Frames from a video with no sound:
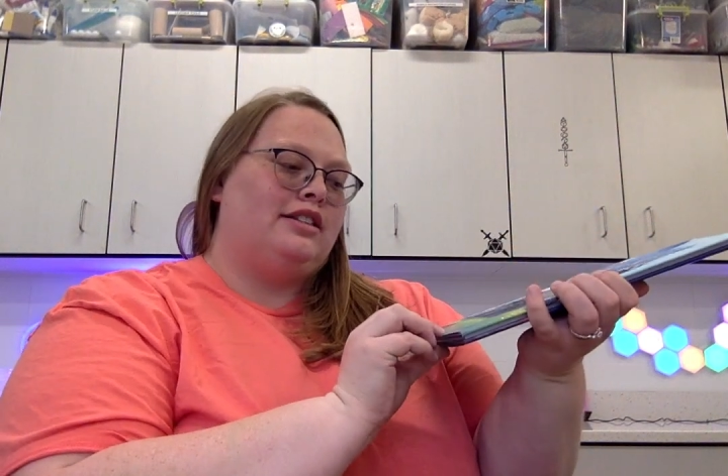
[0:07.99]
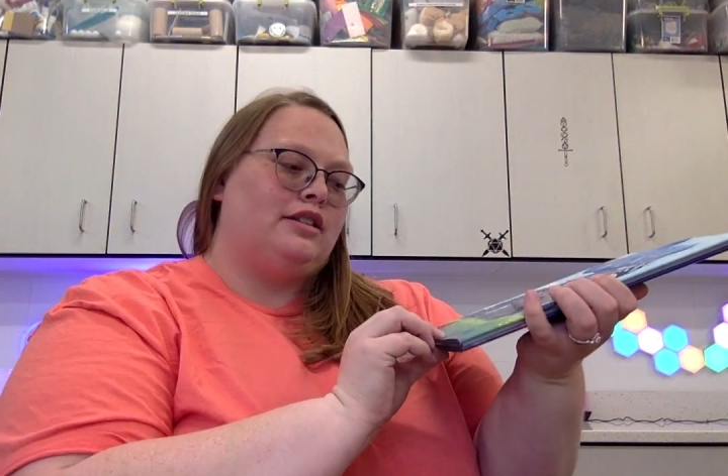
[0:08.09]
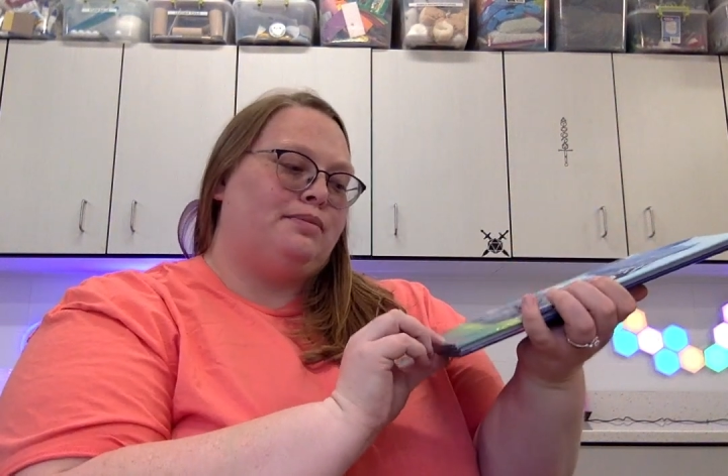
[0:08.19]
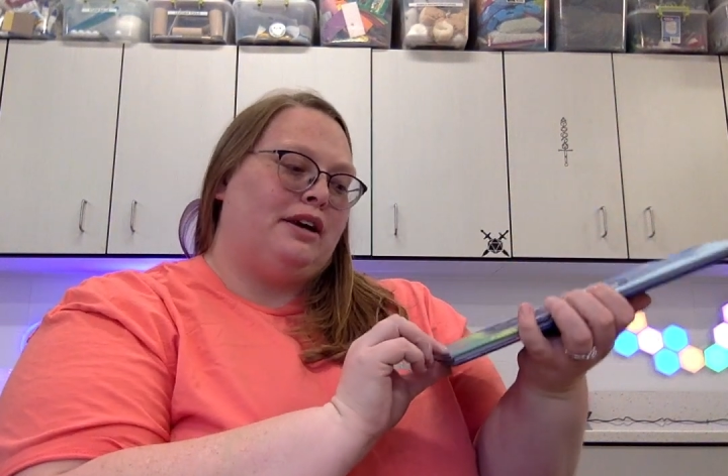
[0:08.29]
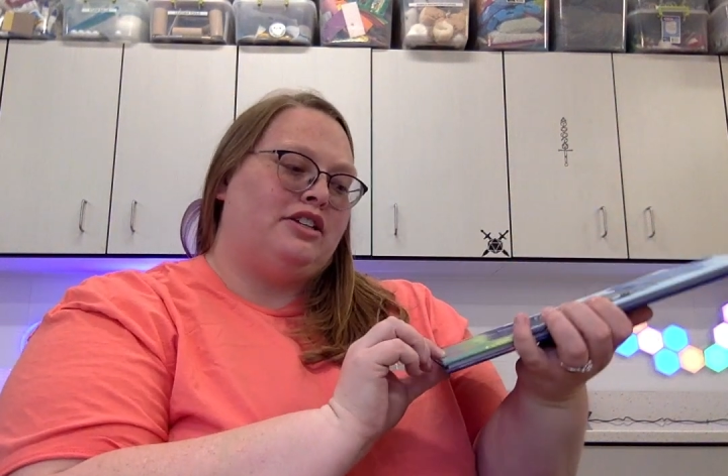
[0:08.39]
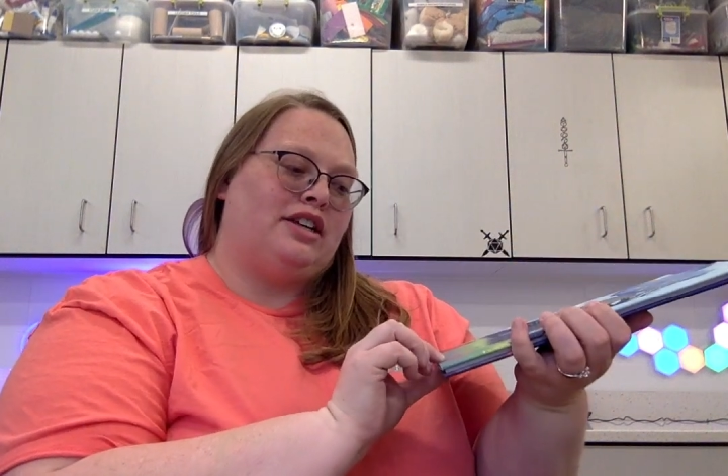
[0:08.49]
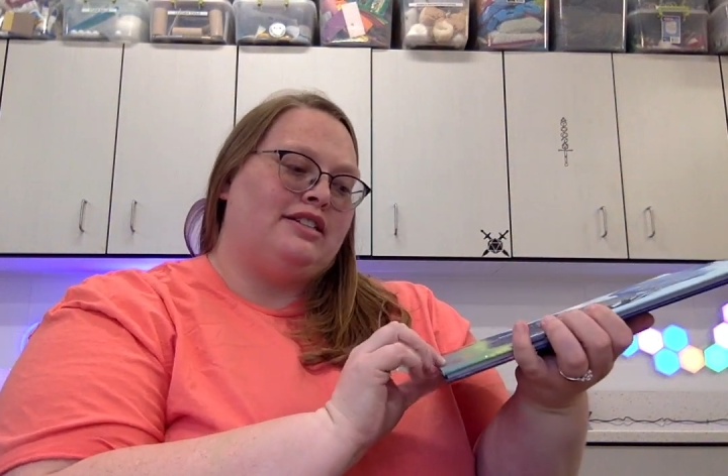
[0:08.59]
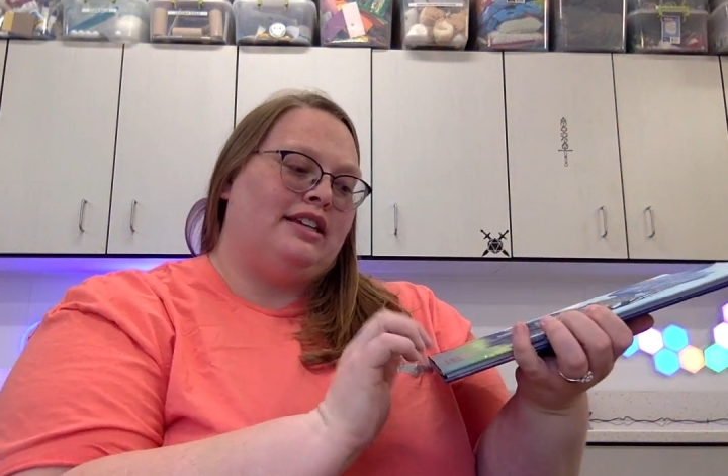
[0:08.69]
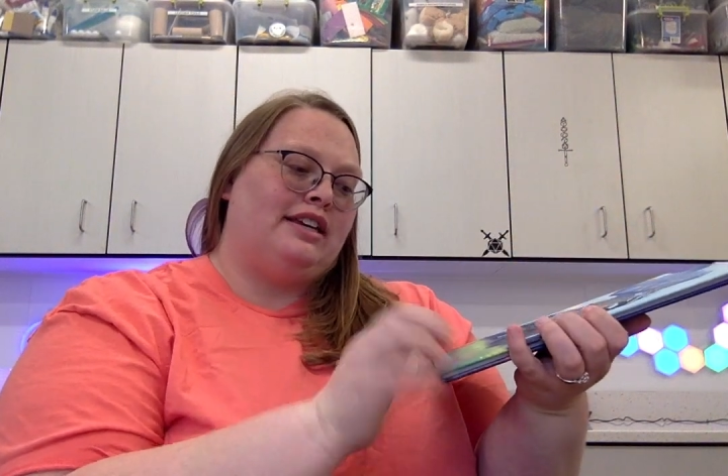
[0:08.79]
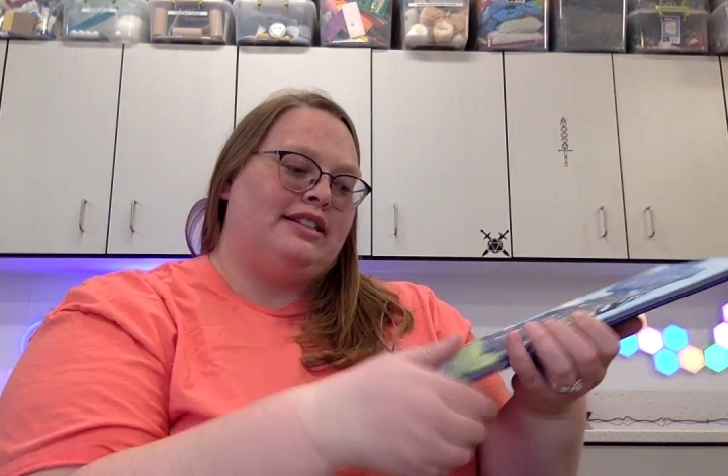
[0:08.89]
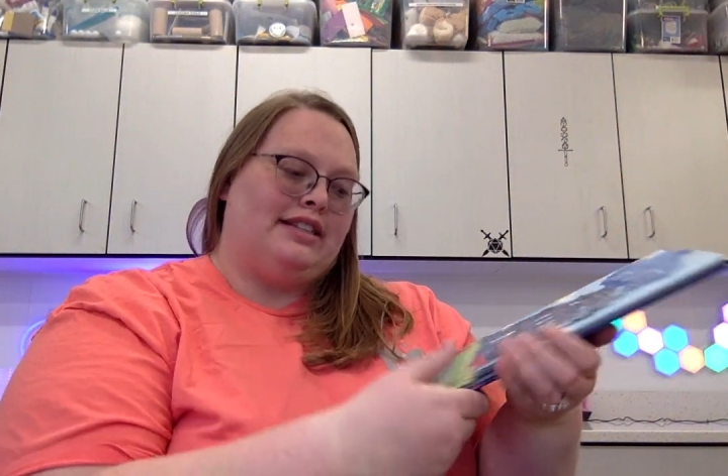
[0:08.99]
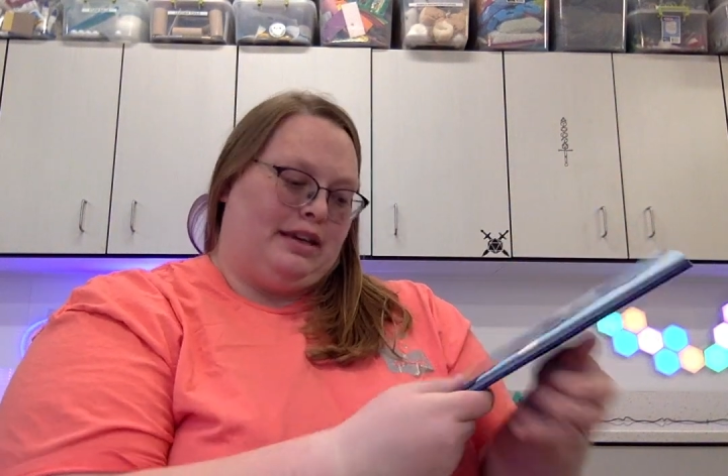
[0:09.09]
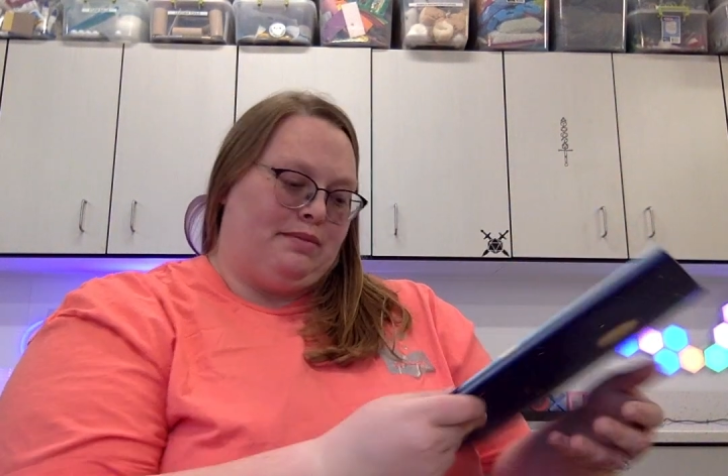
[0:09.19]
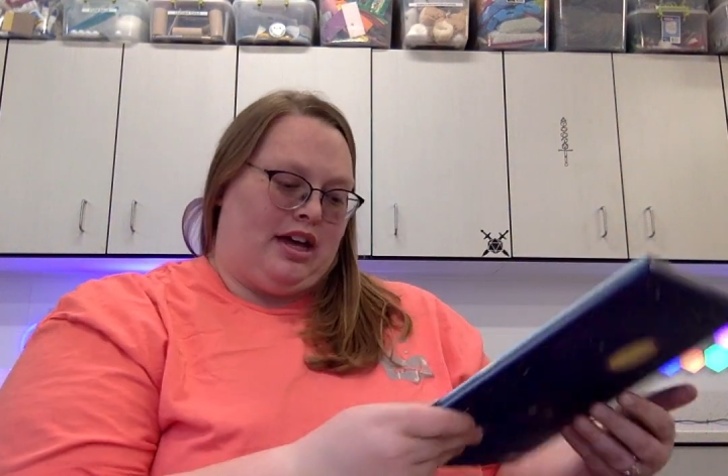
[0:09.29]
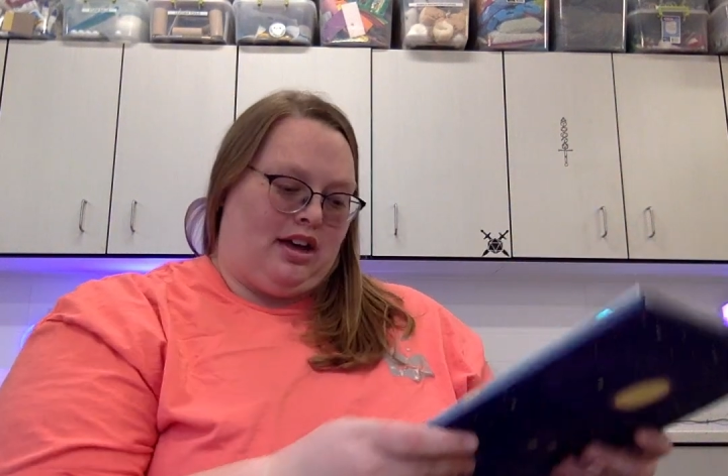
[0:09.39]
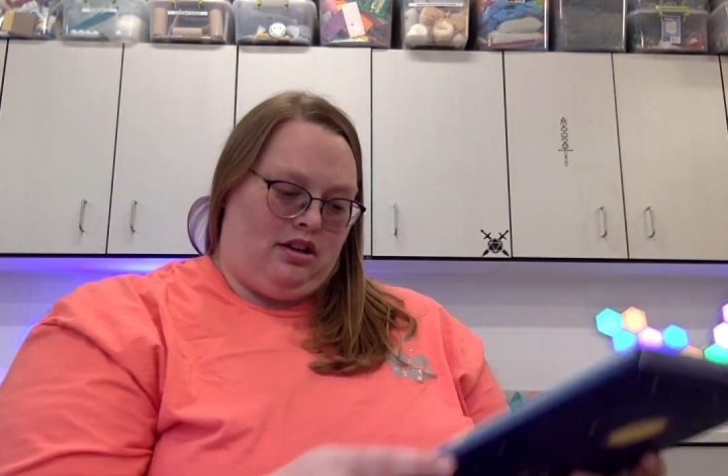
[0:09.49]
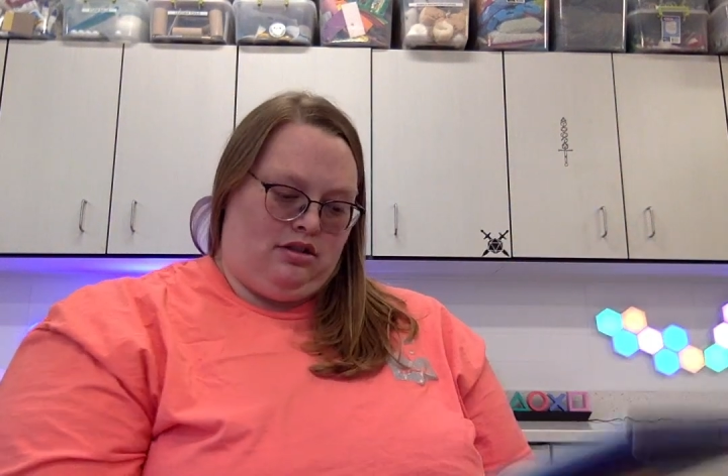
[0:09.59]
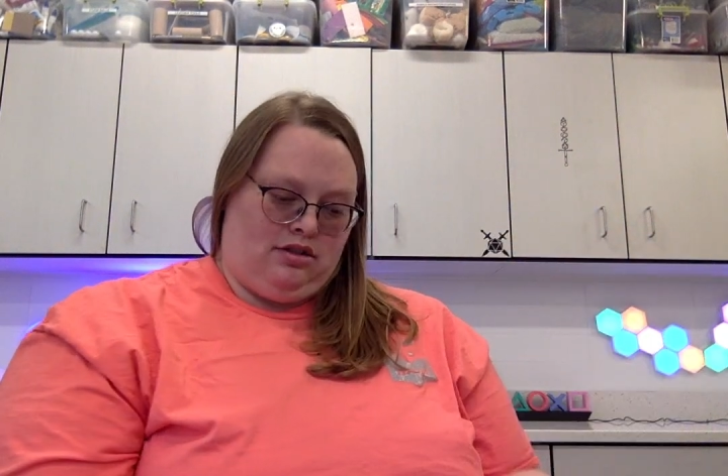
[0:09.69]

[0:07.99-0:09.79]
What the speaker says: this is by Jesse Sima.